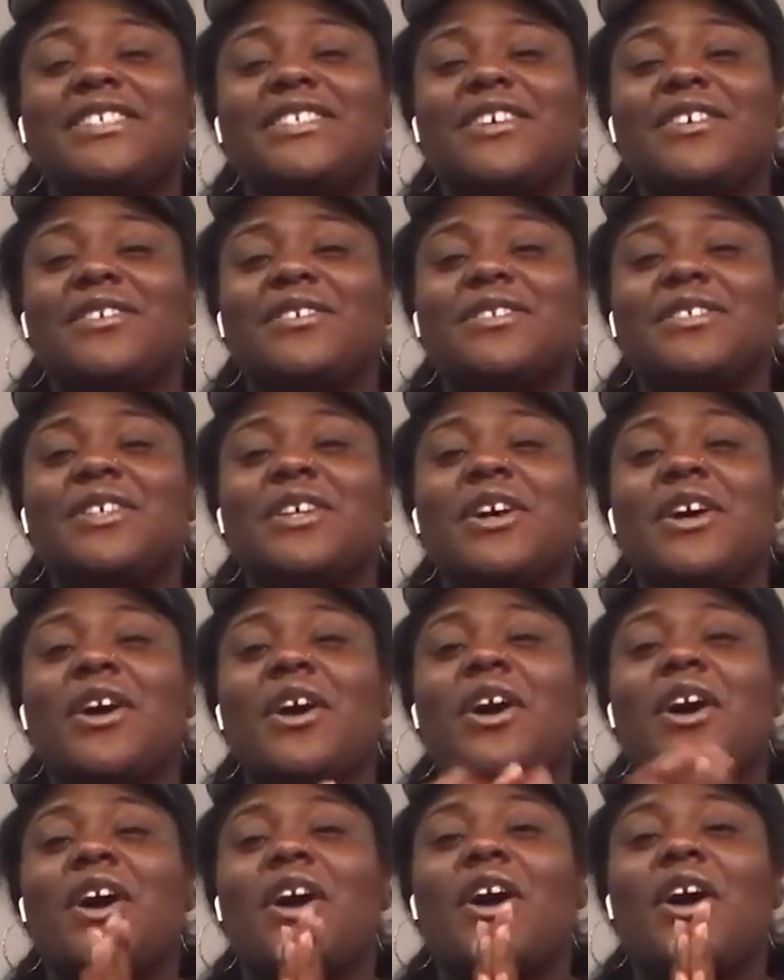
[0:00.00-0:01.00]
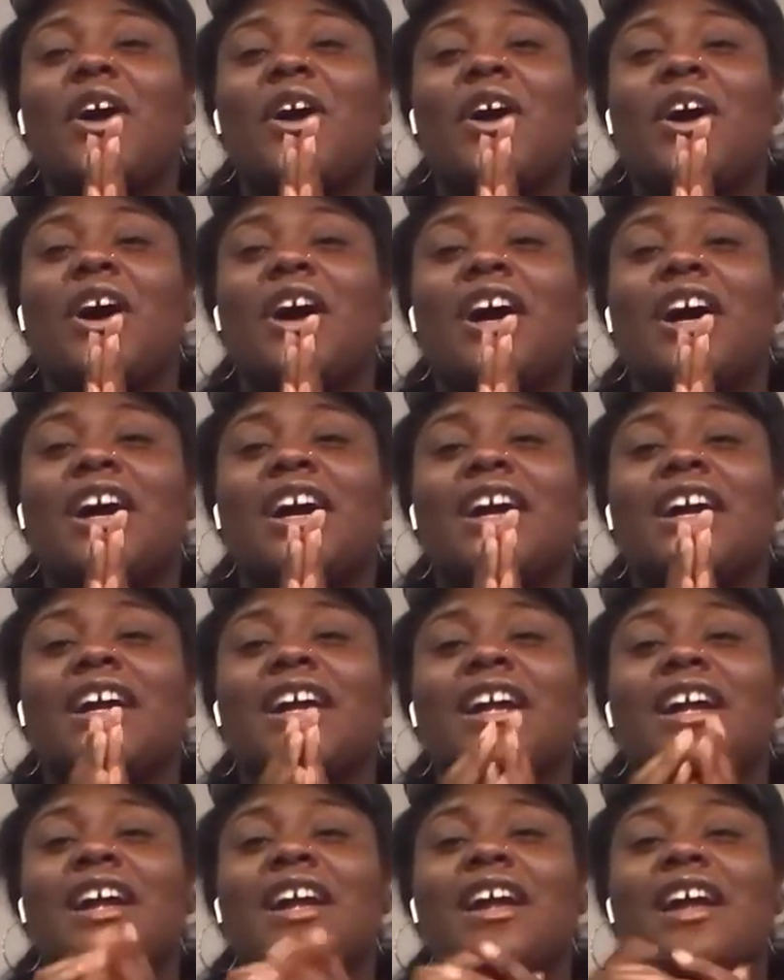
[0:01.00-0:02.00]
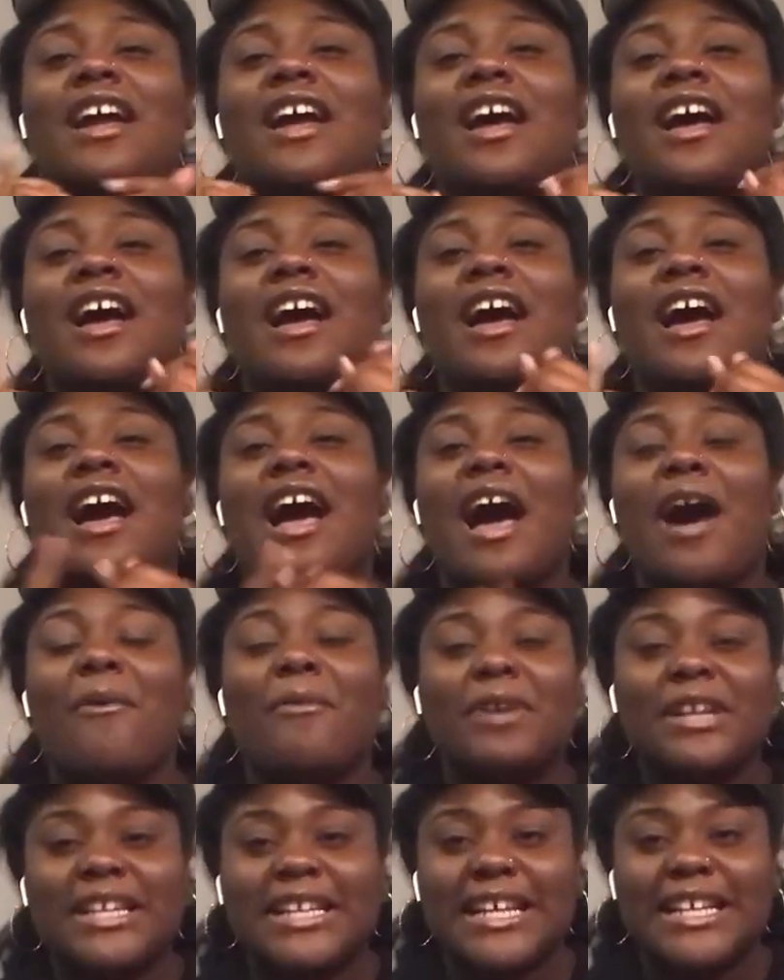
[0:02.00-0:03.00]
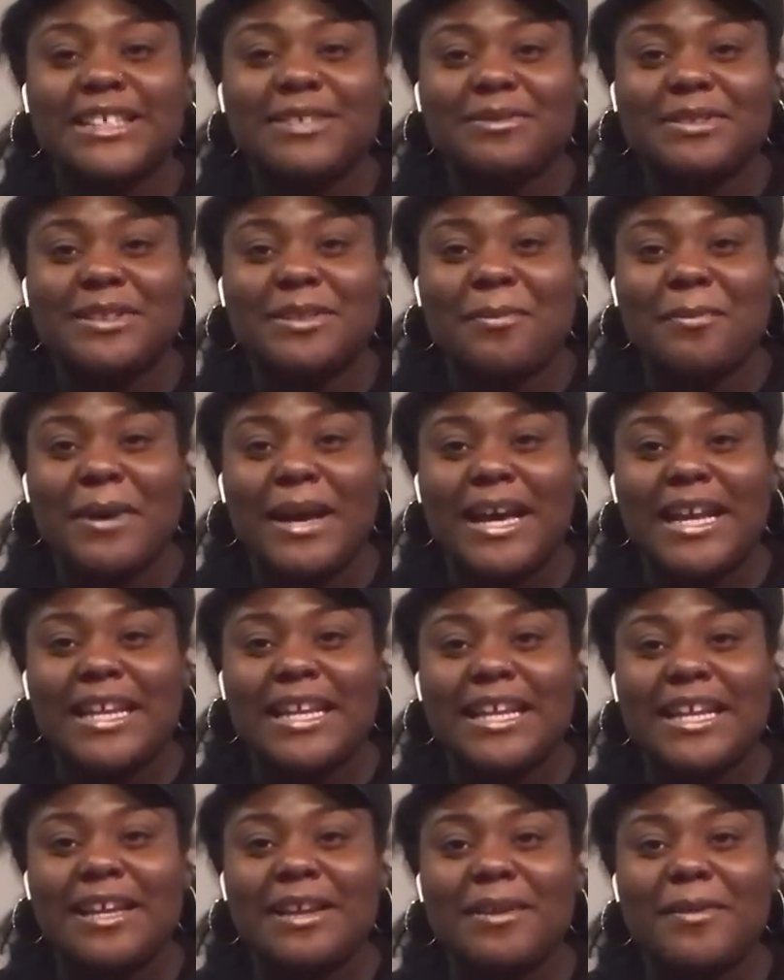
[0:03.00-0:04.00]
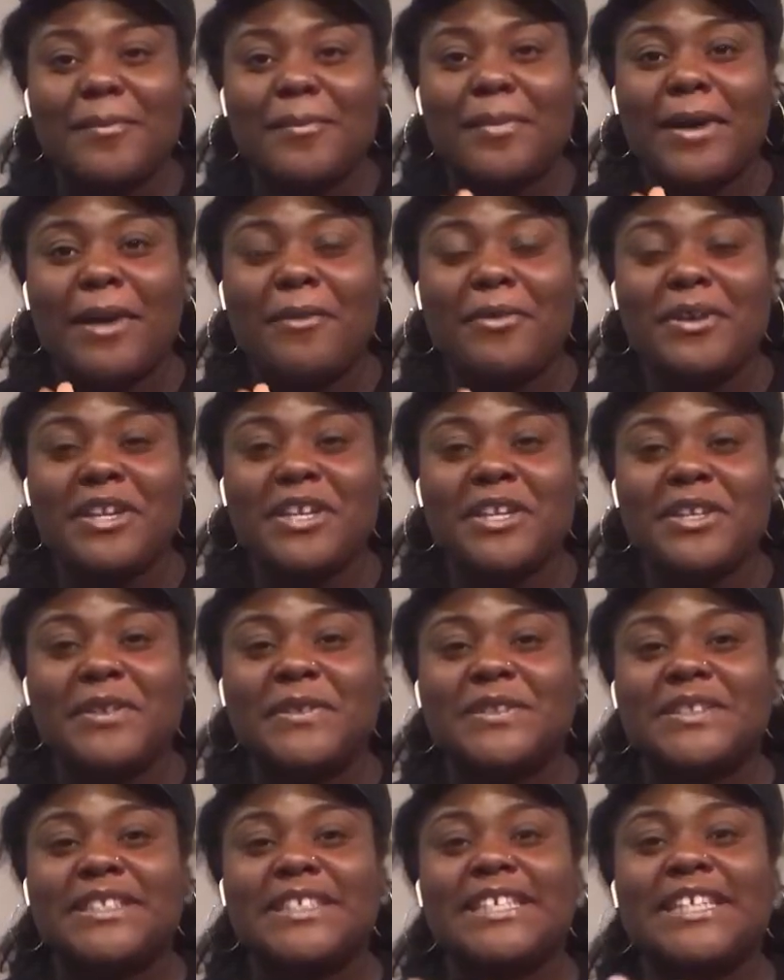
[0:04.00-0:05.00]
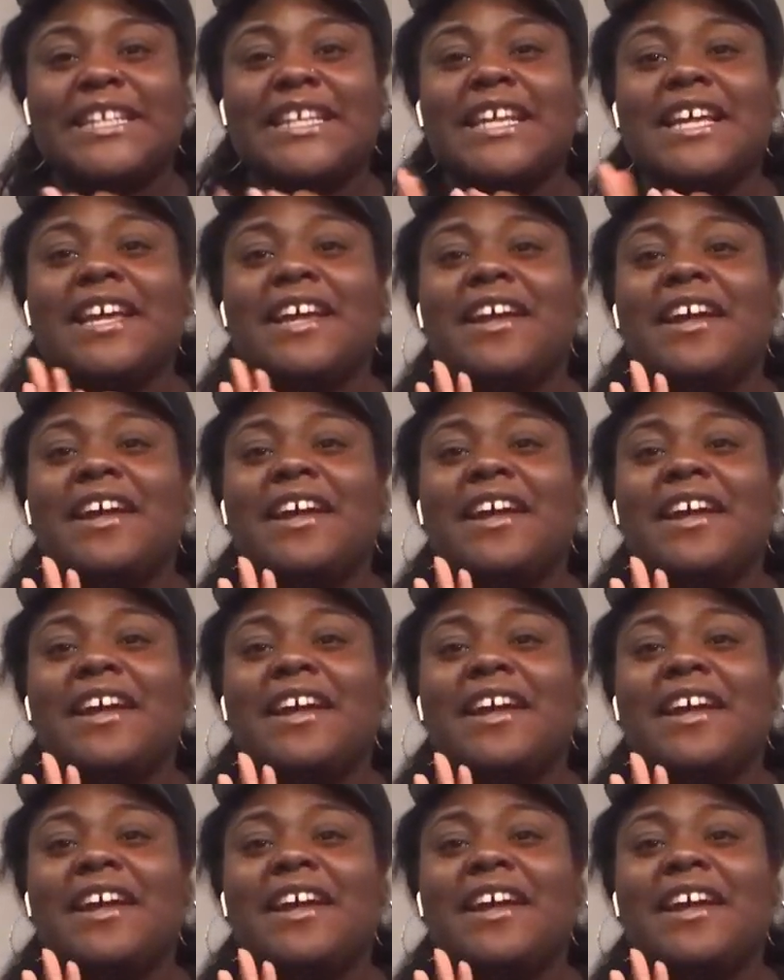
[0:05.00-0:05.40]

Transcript: songs are I Want to Dance with Somebody by Whitney Houston,